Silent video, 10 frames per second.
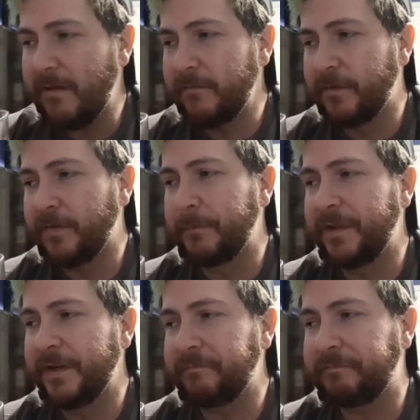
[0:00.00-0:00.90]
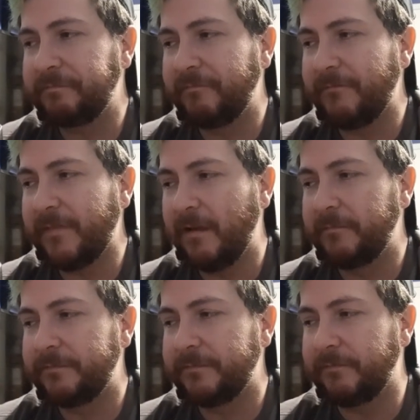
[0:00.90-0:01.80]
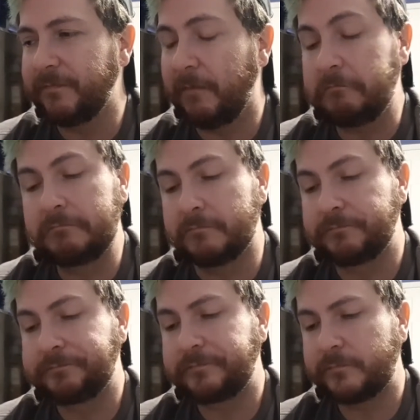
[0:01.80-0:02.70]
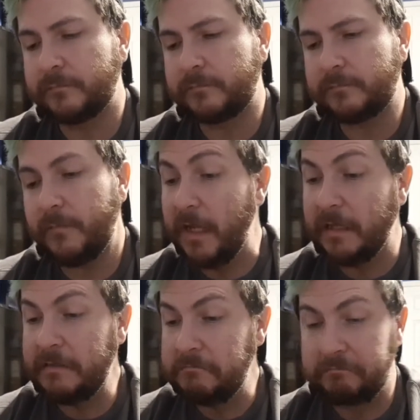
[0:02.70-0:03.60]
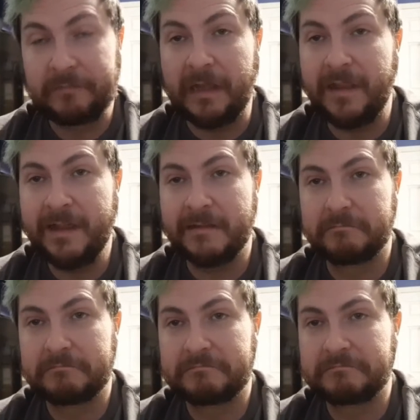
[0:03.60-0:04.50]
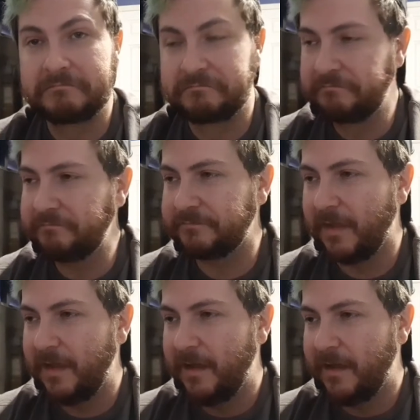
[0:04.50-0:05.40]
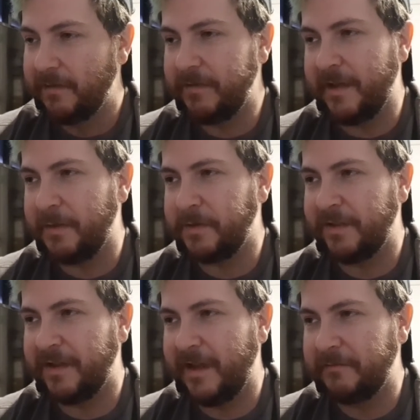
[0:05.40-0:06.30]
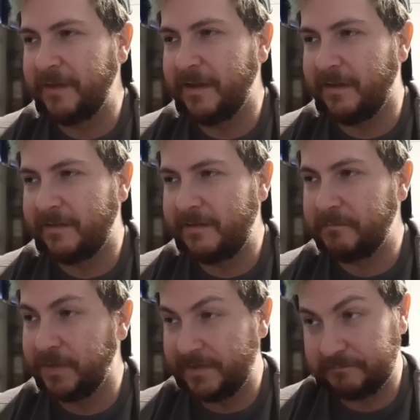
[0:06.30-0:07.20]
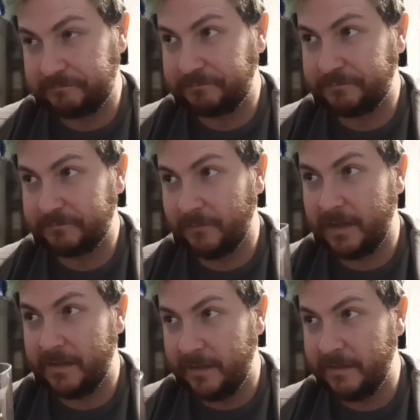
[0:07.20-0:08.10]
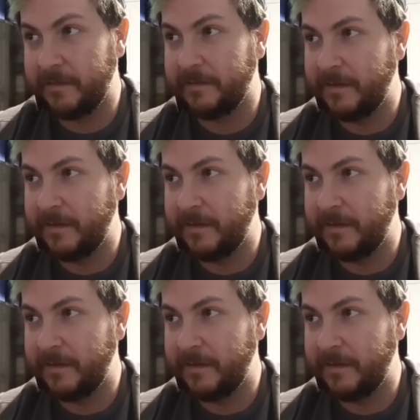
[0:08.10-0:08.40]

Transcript: for something. Hmm. I, I like it. Sad by the caffeine content, but I like the